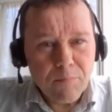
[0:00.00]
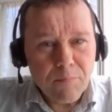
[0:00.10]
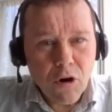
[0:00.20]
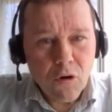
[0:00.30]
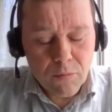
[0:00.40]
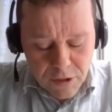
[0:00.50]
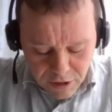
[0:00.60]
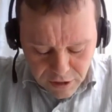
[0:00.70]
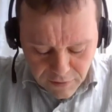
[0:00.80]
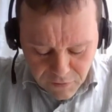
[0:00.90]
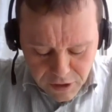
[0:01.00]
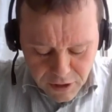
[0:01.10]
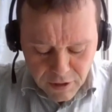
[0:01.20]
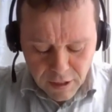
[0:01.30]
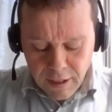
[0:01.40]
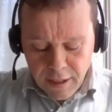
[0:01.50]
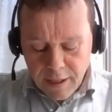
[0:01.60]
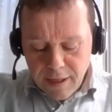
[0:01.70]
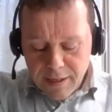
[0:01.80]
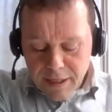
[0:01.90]
programs need to emphasize,
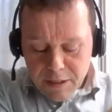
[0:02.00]
and that's